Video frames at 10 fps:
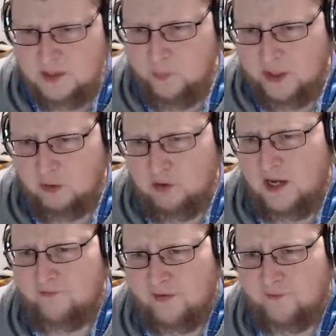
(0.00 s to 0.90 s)
We go
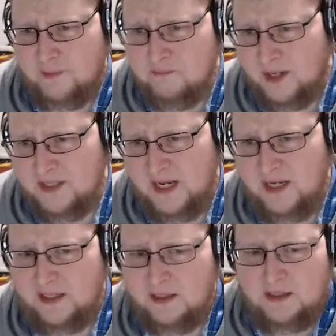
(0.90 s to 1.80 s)
live every
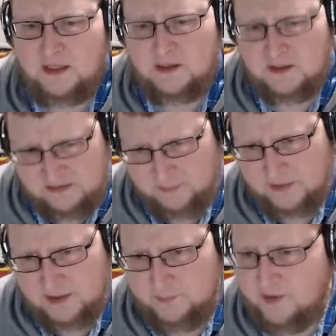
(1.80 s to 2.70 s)
Monday unless something
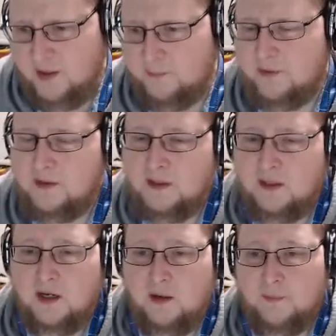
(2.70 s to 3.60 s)
comes up.
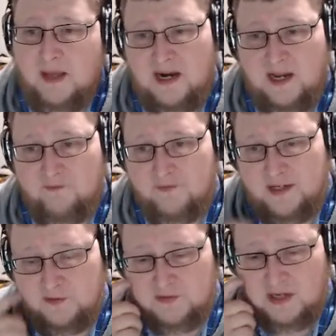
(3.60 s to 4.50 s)
And I have
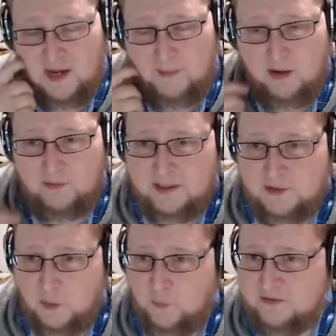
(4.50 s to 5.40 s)
videos that come out
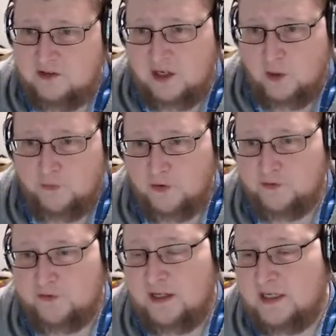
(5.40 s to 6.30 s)
either Wednesday or
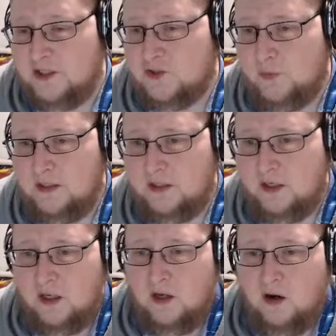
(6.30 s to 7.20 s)
Thursday each week
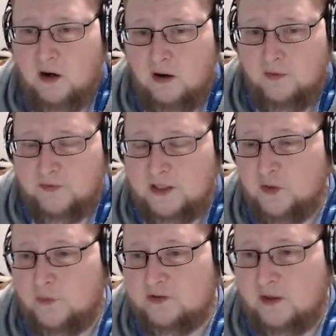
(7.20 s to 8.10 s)
on the
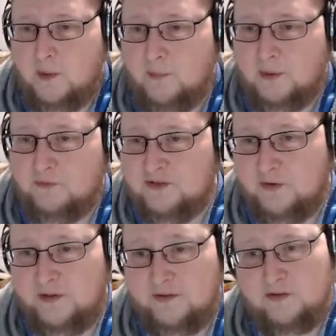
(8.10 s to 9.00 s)
U.S. commemorative
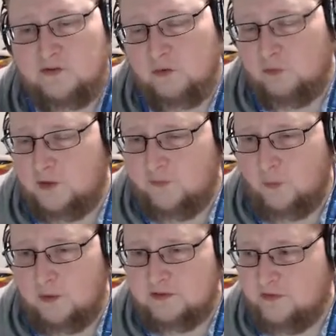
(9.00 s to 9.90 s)
series. So look
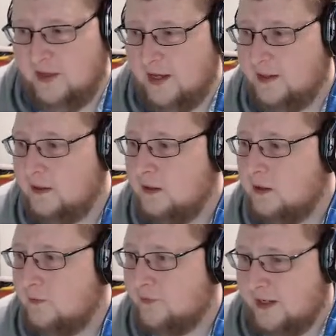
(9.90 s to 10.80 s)
forward to that.
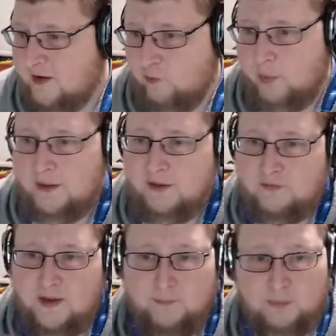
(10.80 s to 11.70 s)
Thank everybody.
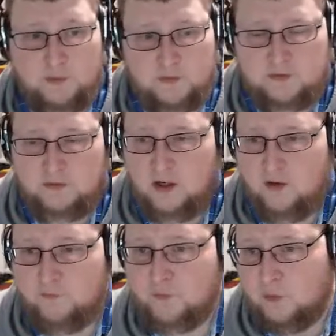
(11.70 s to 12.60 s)
Thank Blues
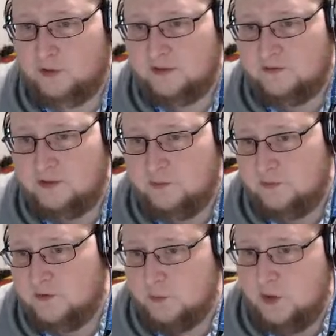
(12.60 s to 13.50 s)
for continuing
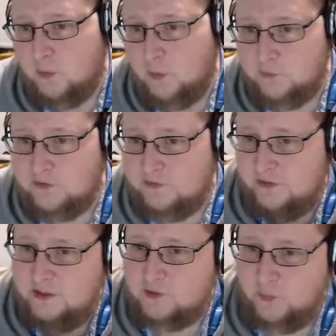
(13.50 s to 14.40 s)
to co-host this
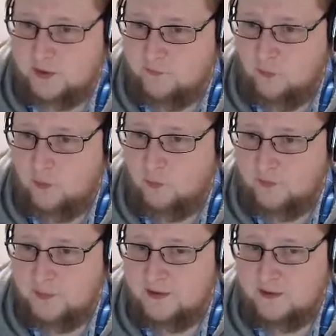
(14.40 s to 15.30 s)
each week
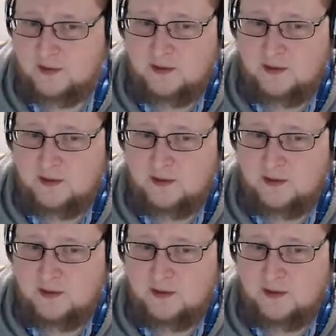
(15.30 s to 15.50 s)
with me,